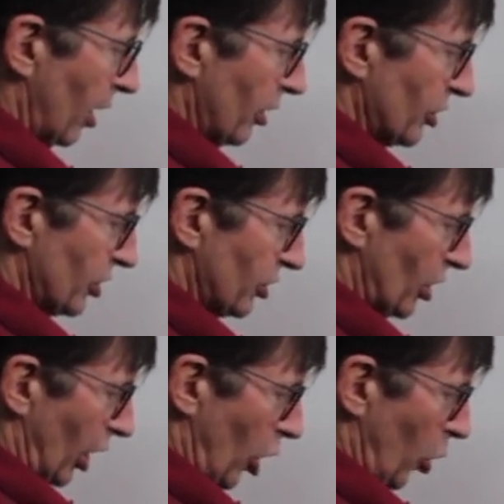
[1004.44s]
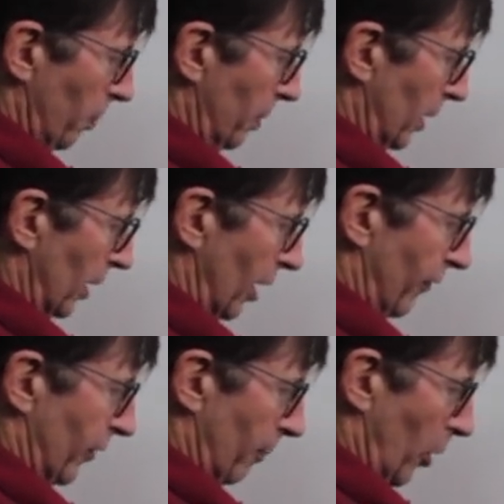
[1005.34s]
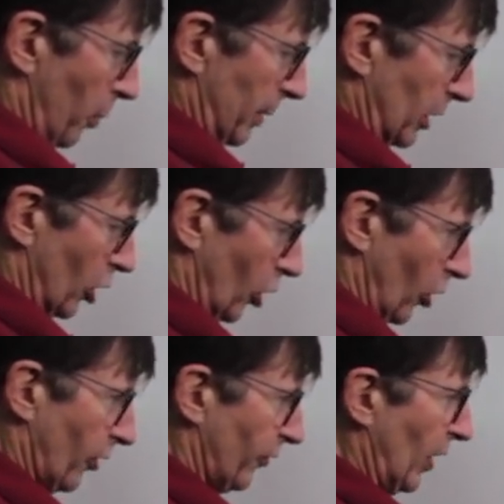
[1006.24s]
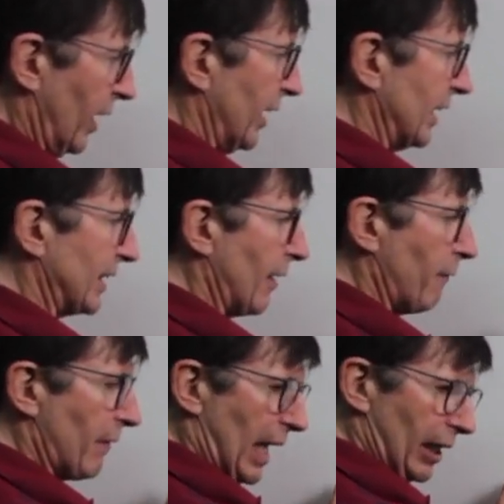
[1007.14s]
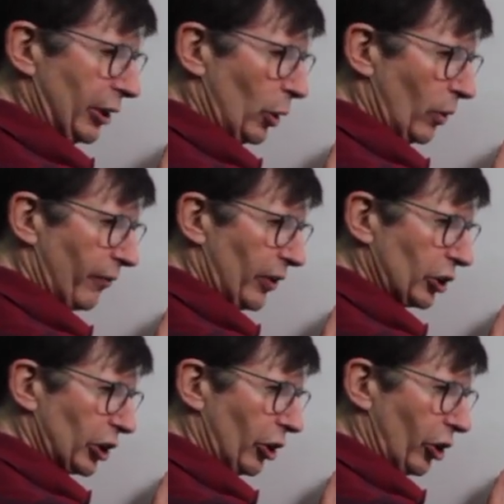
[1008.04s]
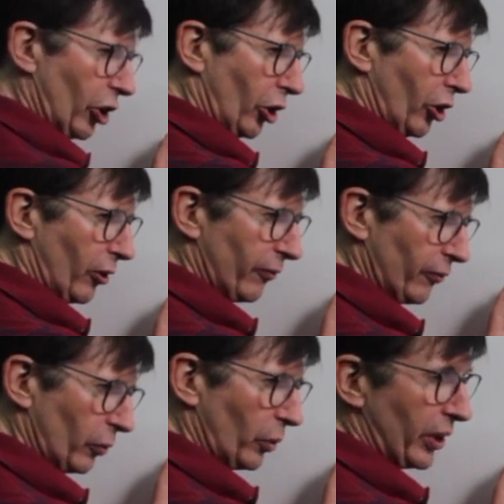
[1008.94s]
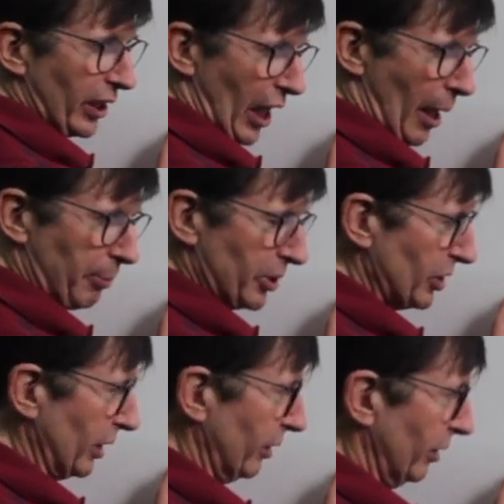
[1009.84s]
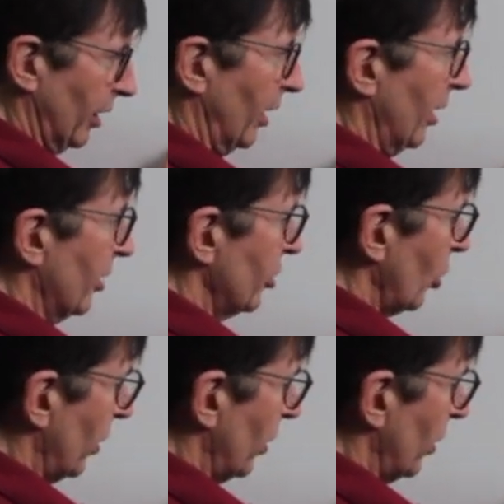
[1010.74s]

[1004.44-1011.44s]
slope of the moment curve is the value of the shear curve with the opposite. So